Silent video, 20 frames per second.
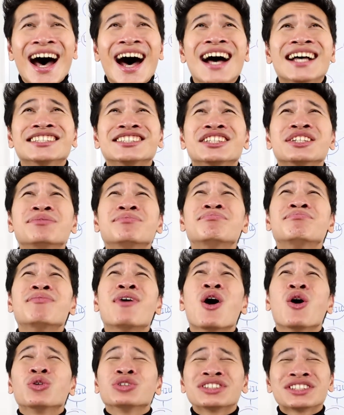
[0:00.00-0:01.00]
as the
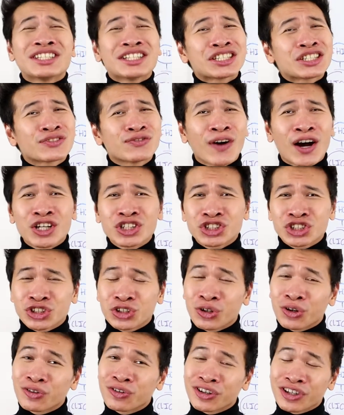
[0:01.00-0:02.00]
most
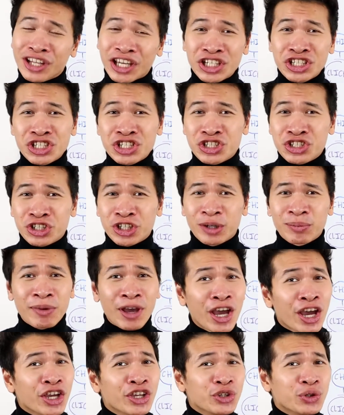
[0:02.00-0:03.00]
dysfunctional relationship
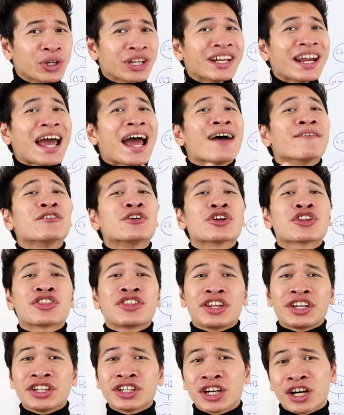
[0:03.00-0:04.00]
you can ever
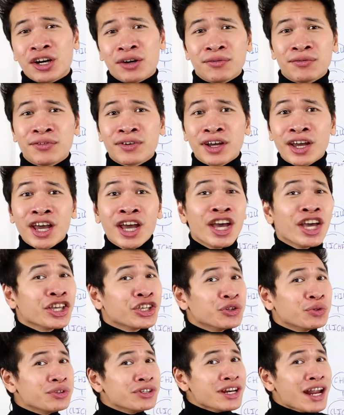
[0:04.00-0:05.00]
think of.
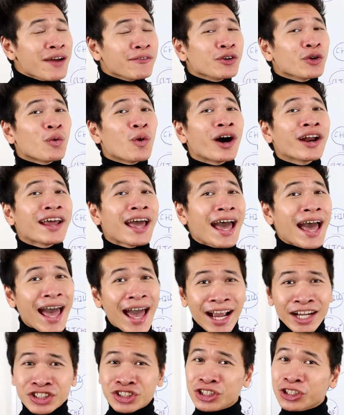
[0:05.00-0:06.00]
You'd never want to
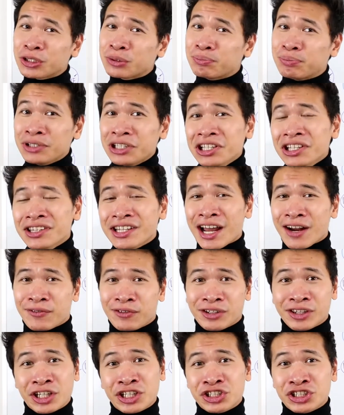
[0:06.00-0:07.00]
actually be in that
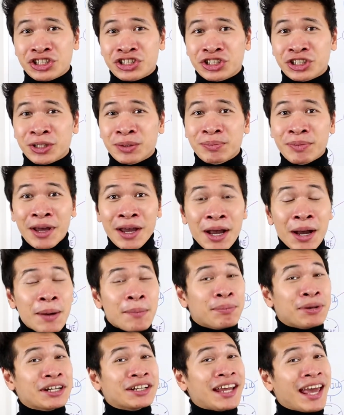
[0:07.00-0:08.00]
relationship,
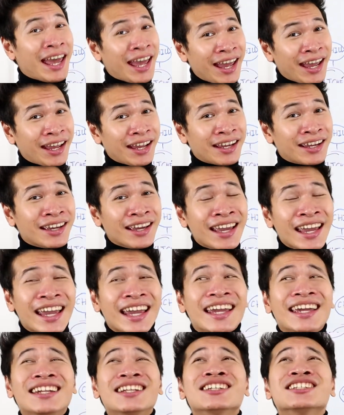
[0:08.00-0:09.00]
but hey,
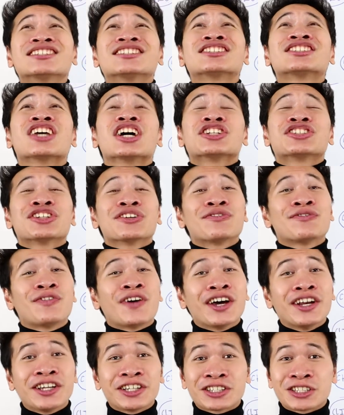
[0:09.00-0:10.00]
it is such a
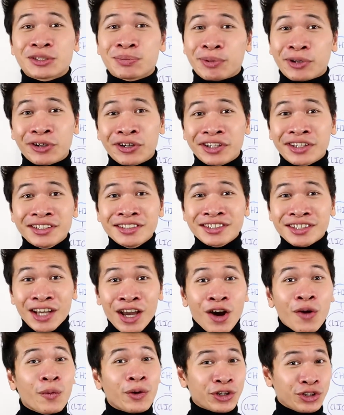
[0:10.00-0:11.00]
fun experience
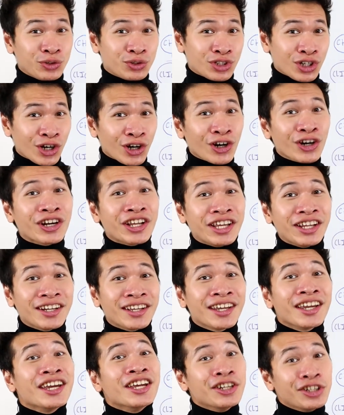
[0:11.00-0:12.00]
when you turn it
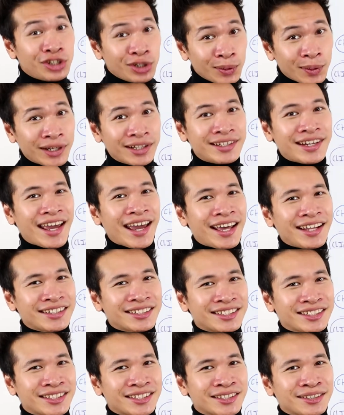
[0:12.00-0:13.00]
into a
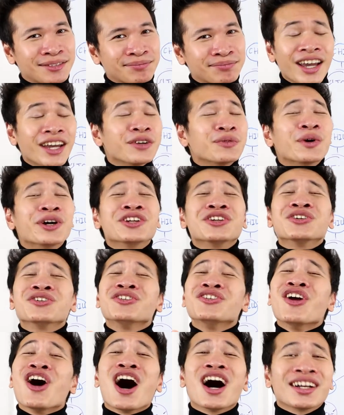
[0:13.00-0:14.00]
dance. And when you're
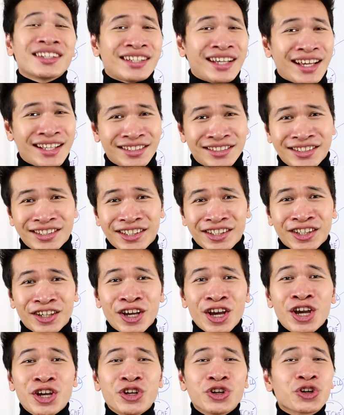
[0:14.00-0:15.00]
not dancing,
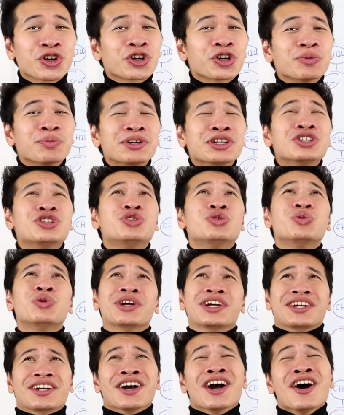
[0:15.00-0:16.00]
you're going to be doing